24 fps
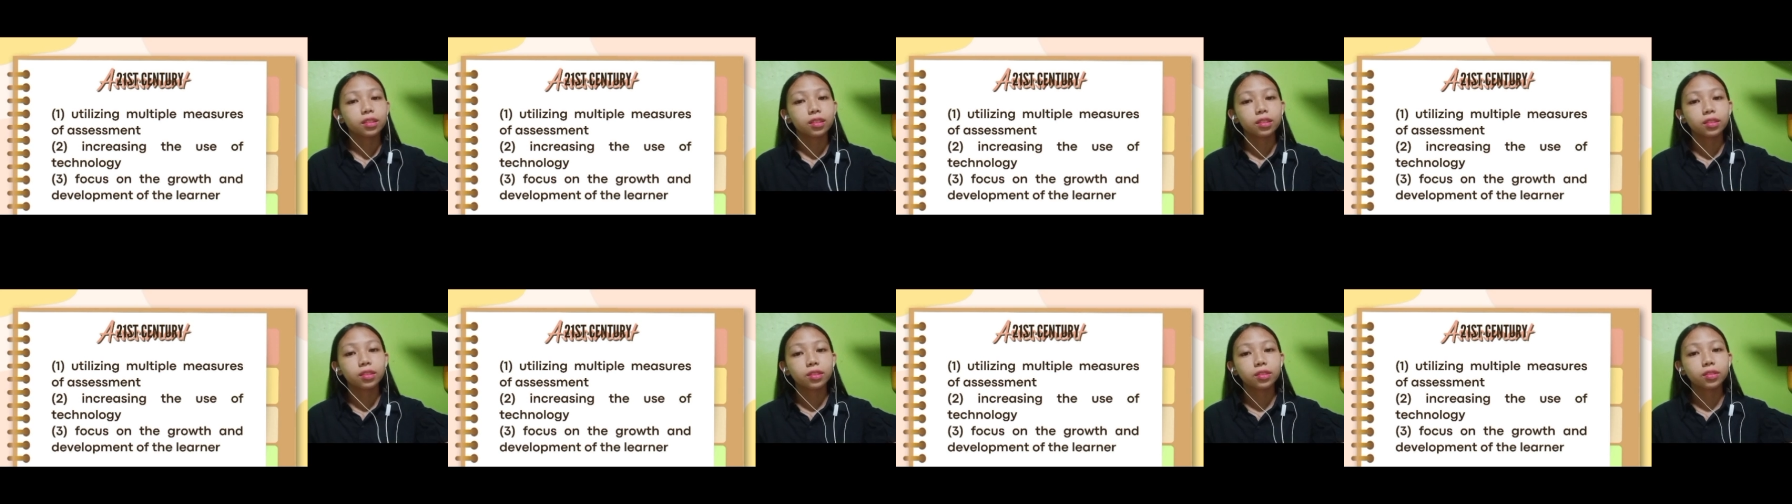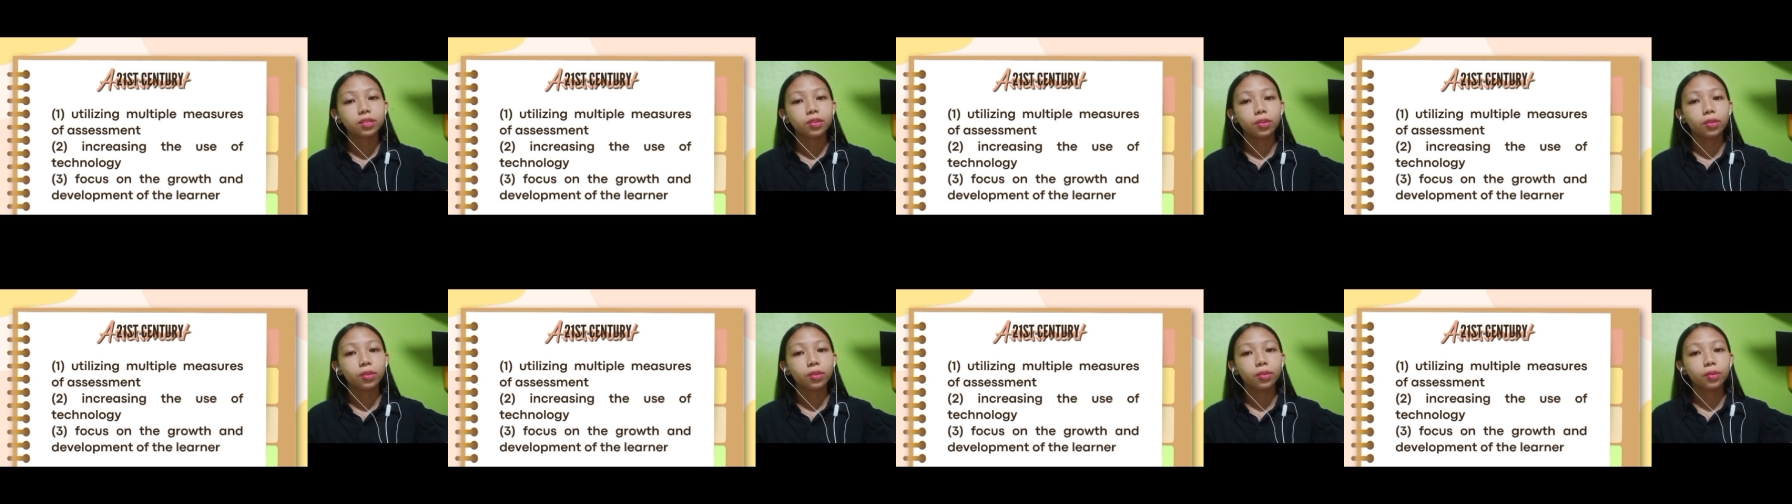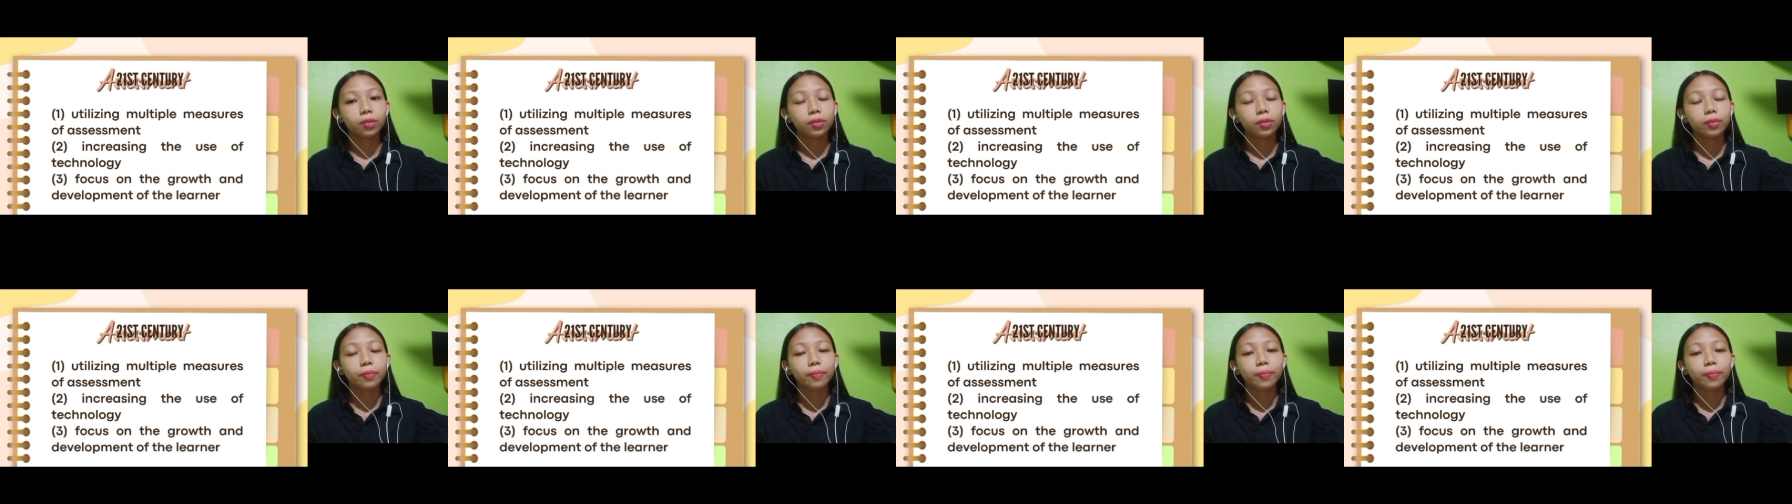
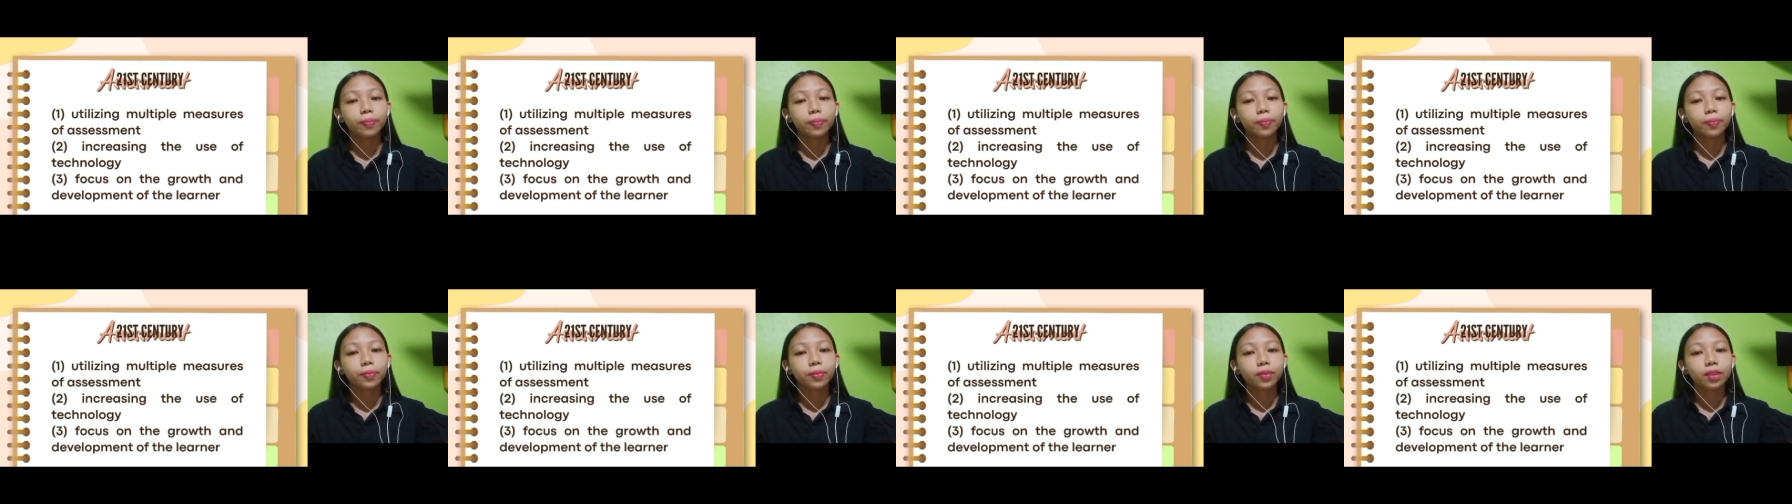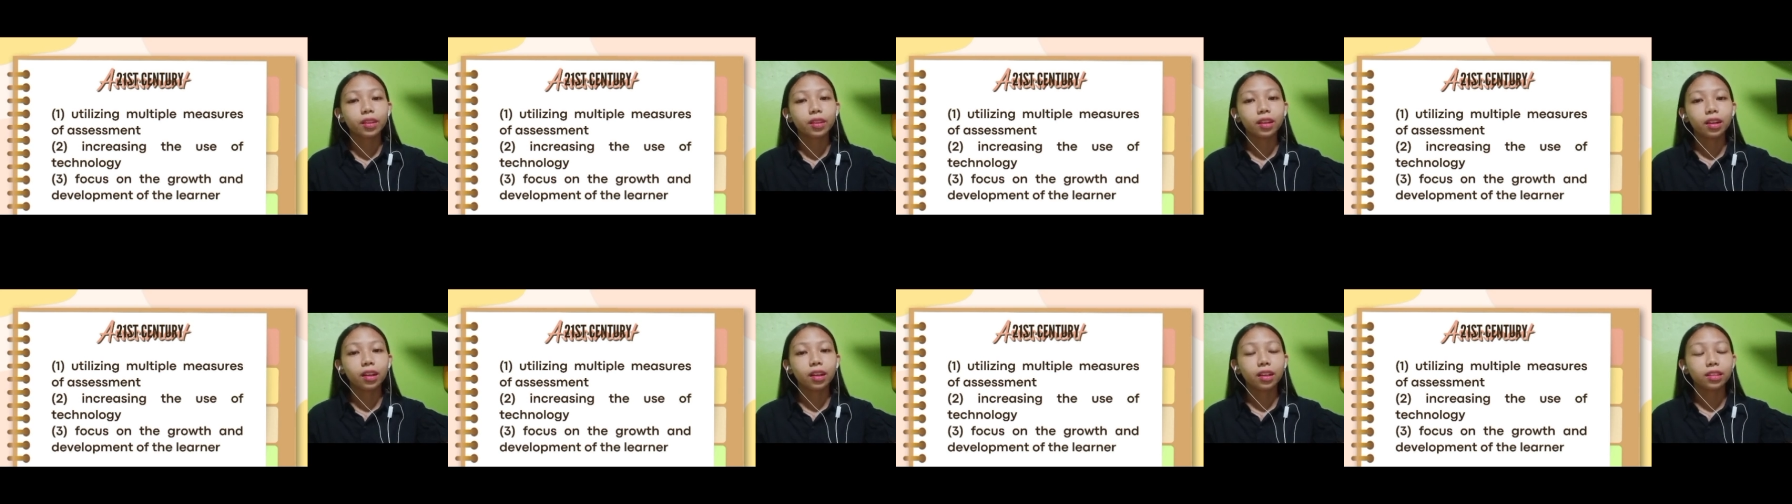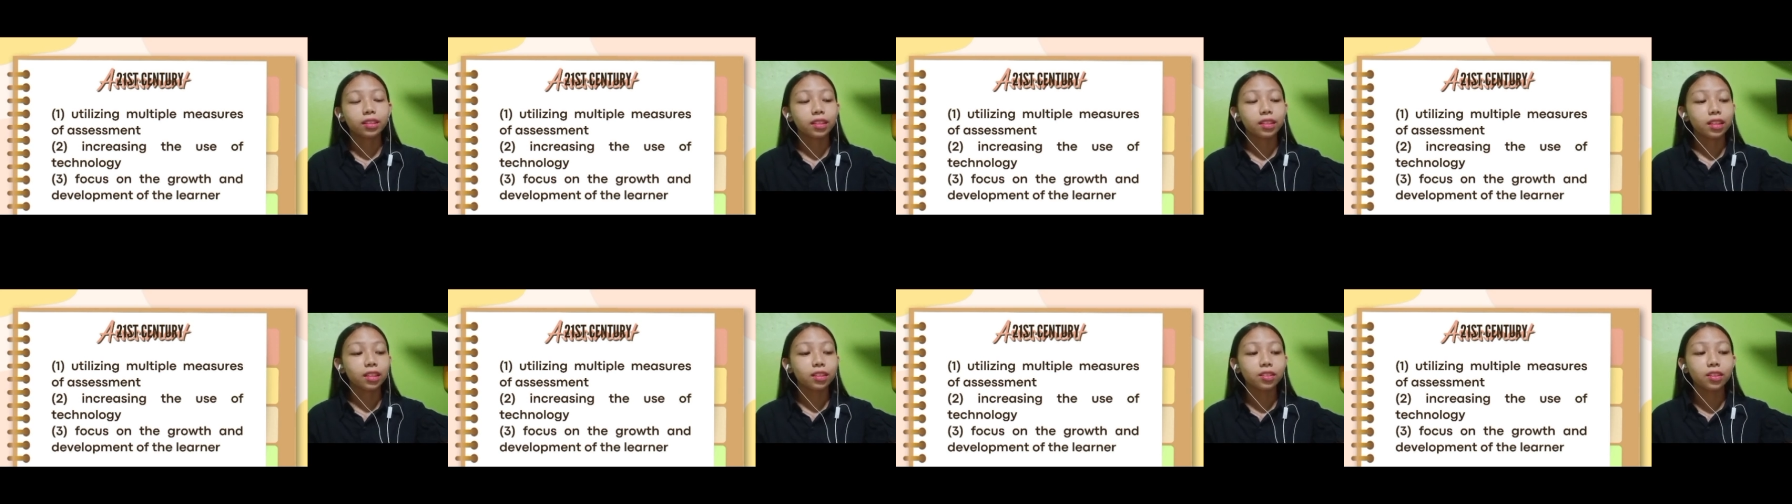So,
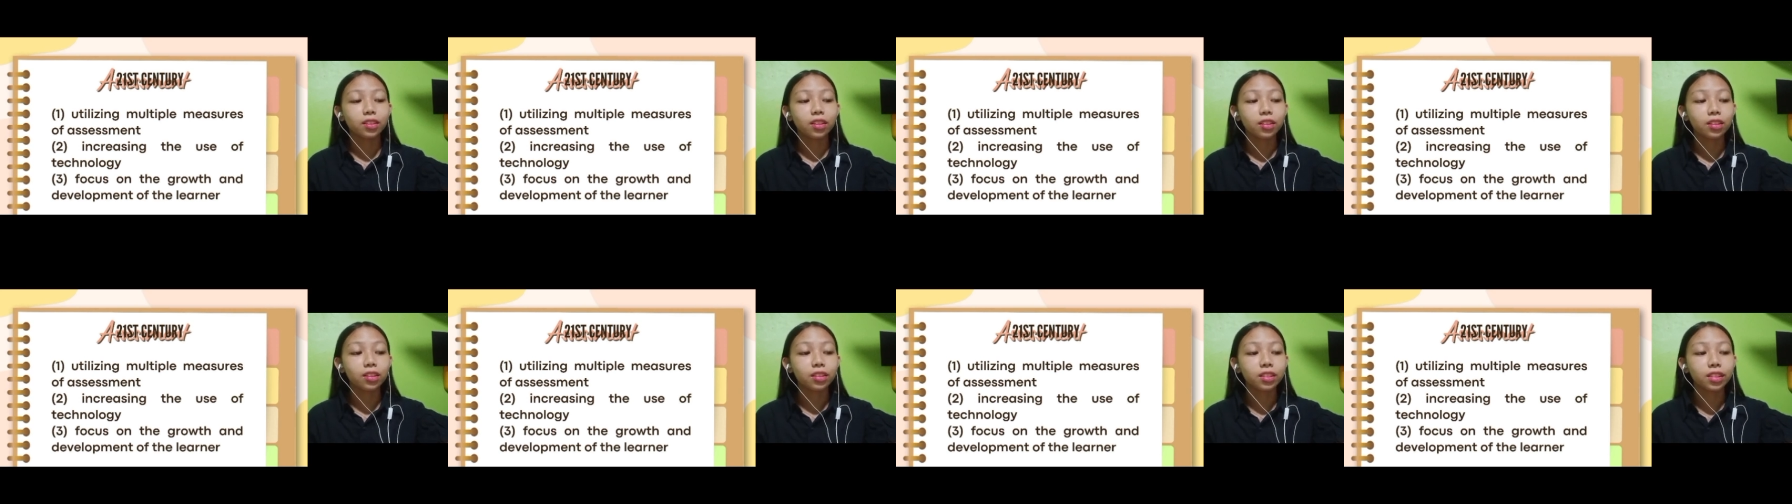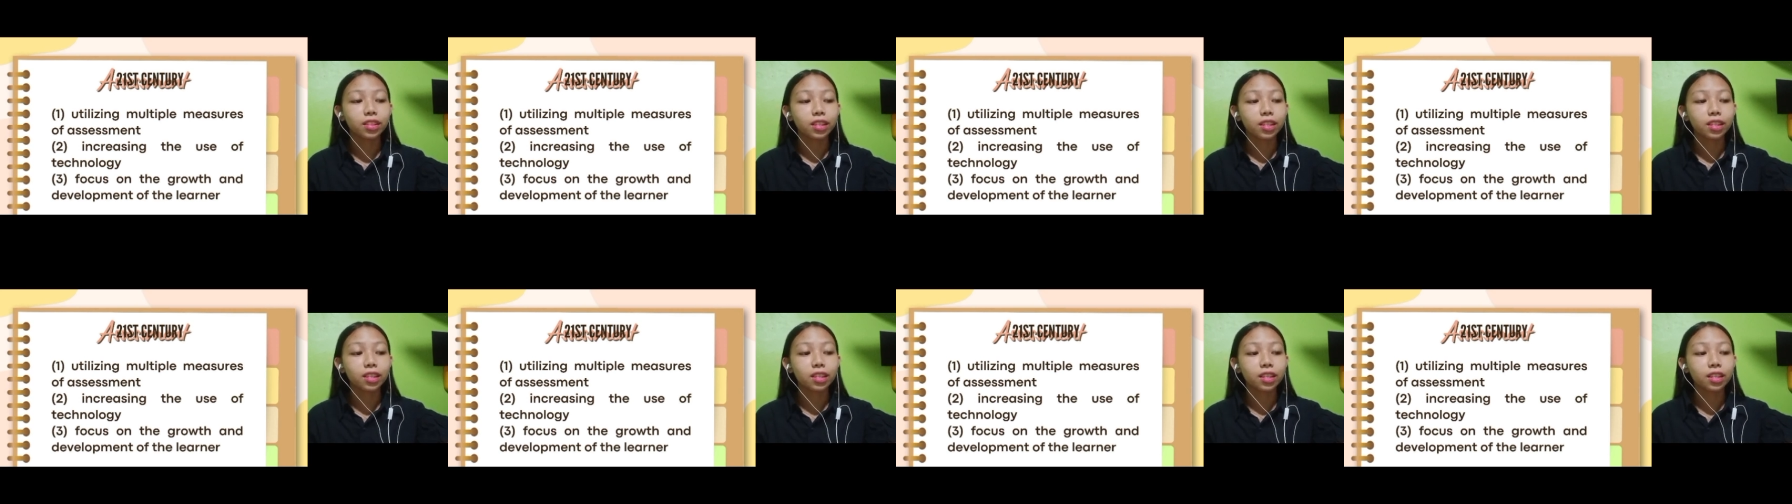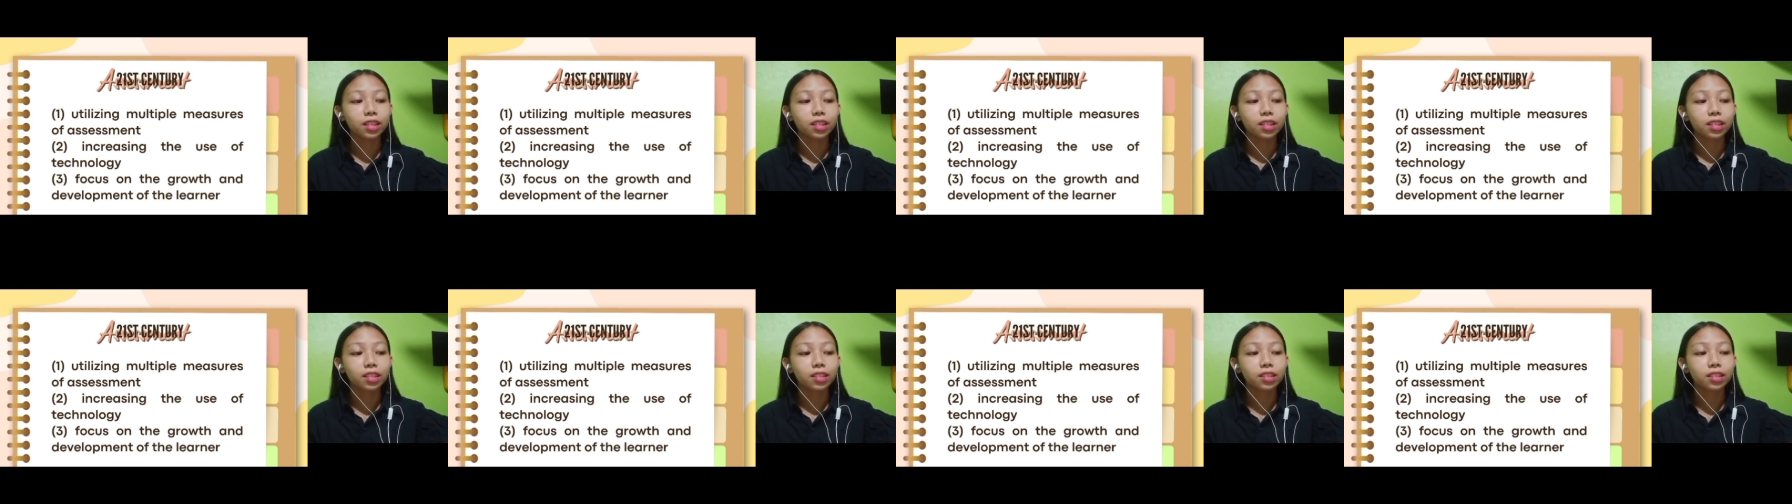technology
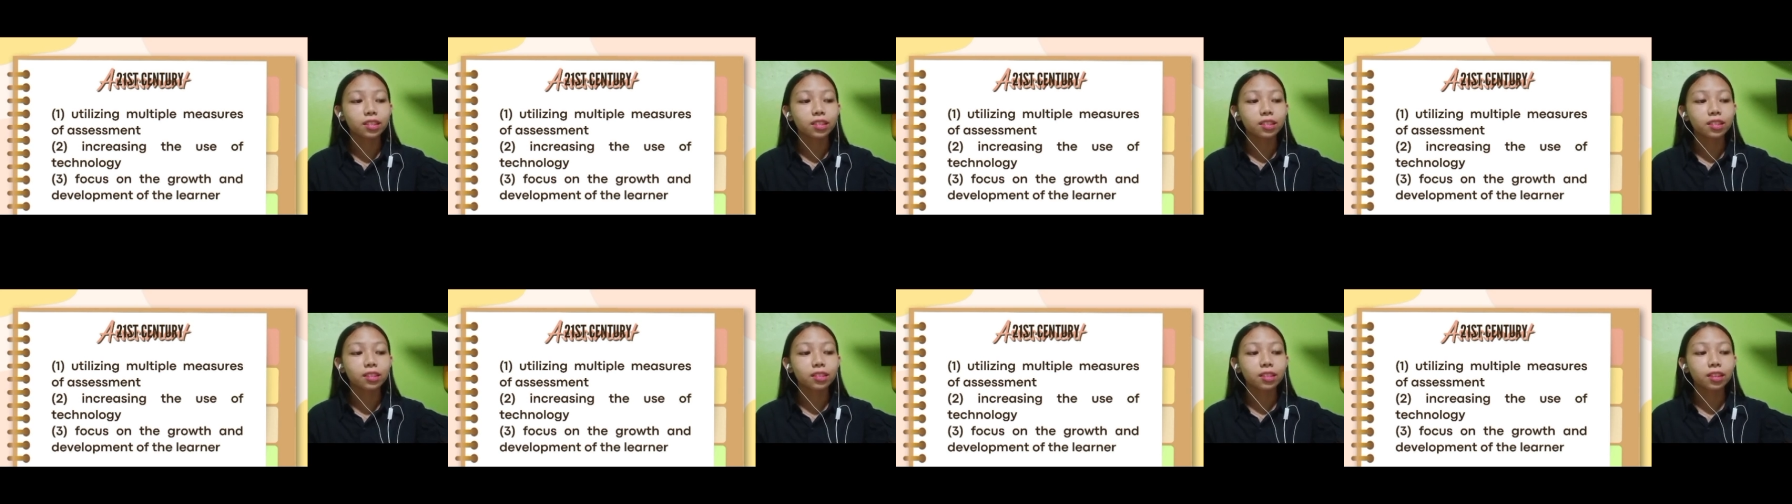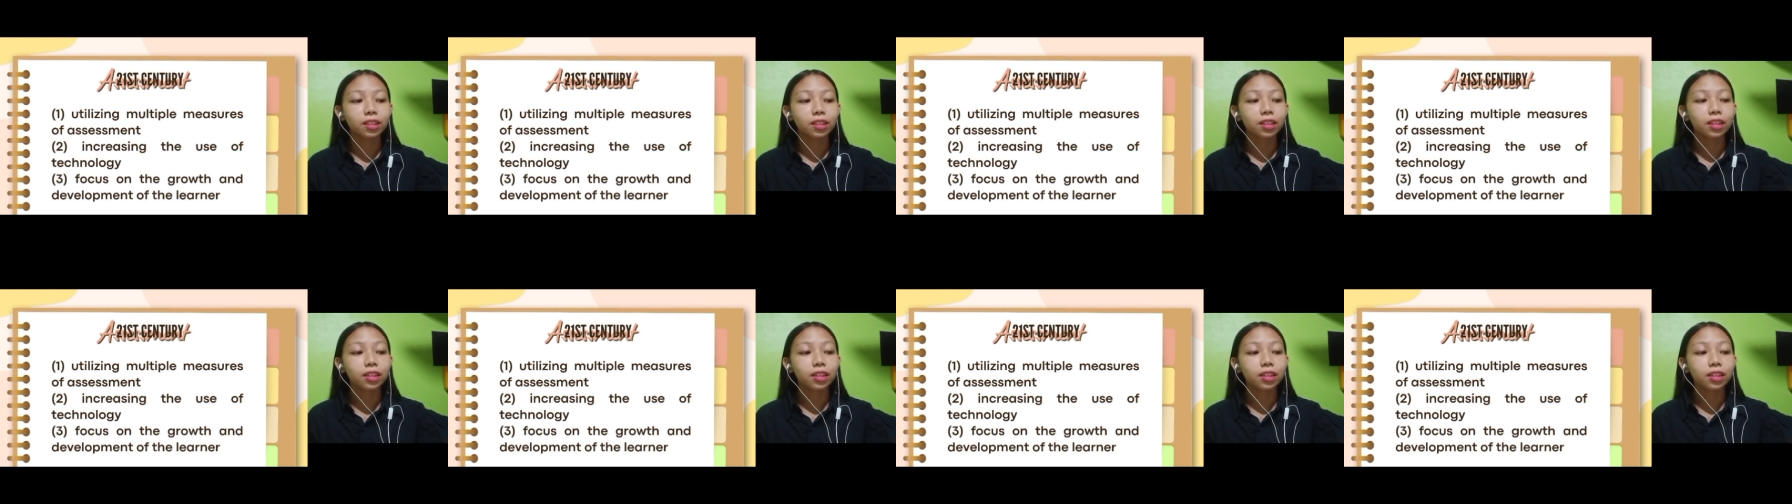is